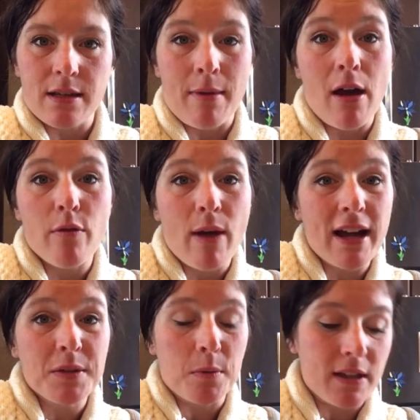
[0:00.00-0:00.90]
amount of
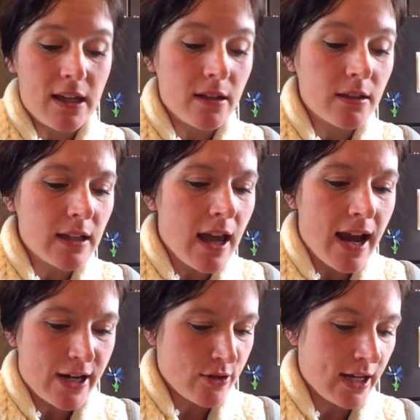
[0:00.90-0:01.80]
wax will yield.
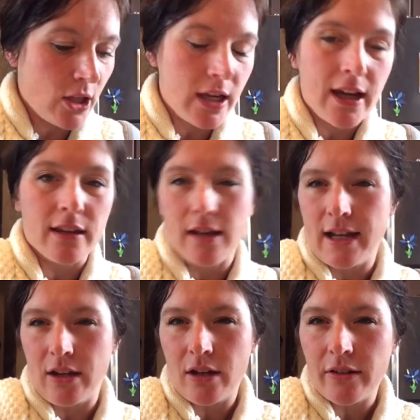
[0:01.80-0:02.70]
I tried looking online
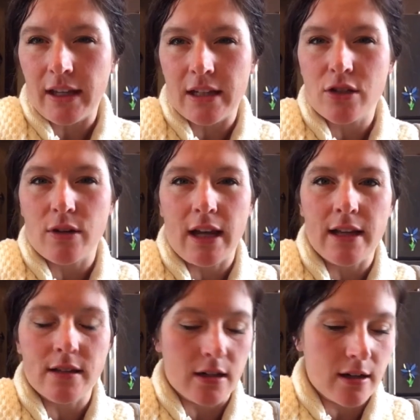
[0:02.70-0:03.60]
and couldn't really get a straight
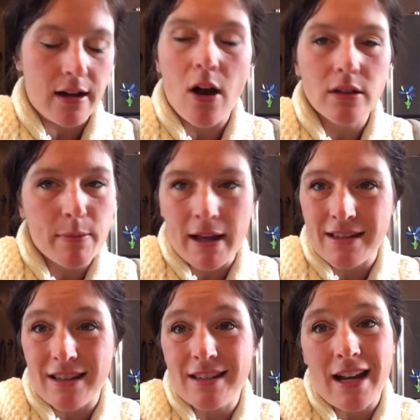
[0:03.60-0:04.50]
answer. It all
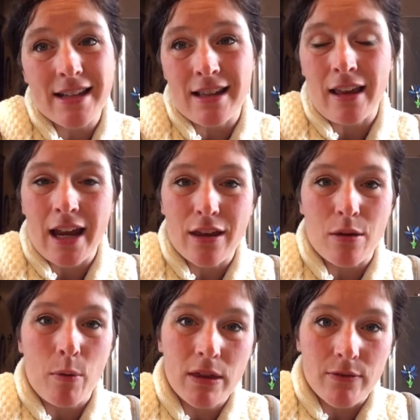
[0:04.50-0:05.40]
depends on the size and length
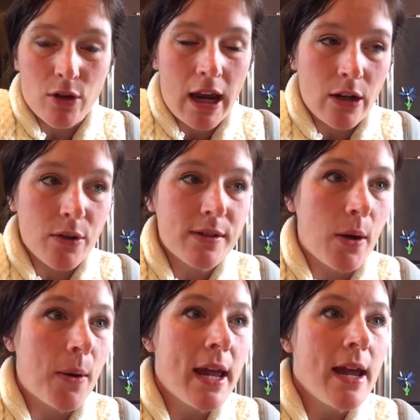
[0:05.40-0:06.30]
and width of your candle,
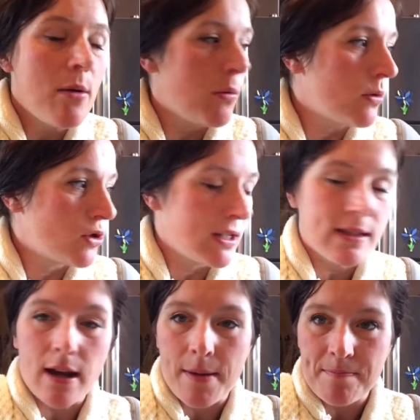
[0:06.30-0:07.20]
so we'll
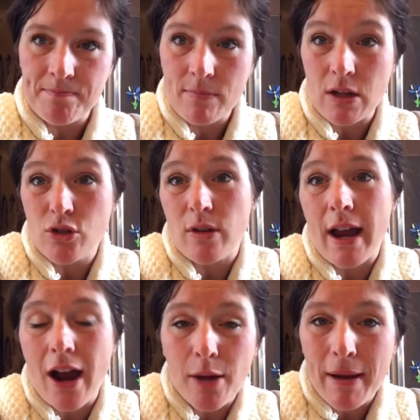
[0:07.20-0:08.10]
just
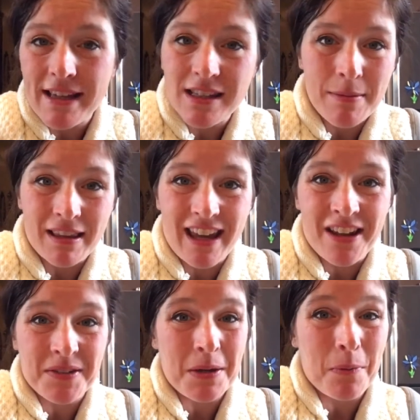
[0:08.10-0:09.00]
try our best to make the
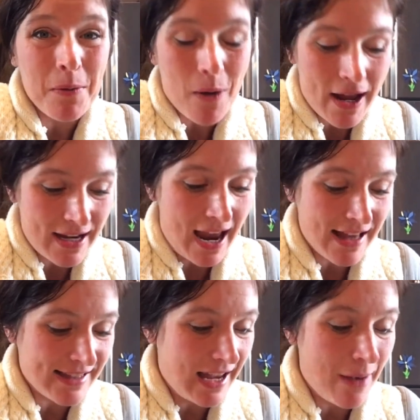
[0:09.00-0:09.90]
candles that we want
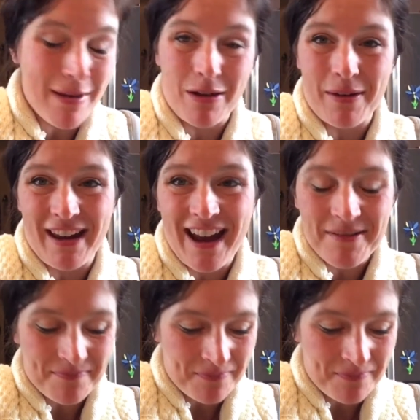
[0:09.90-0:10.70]
and see how many we get.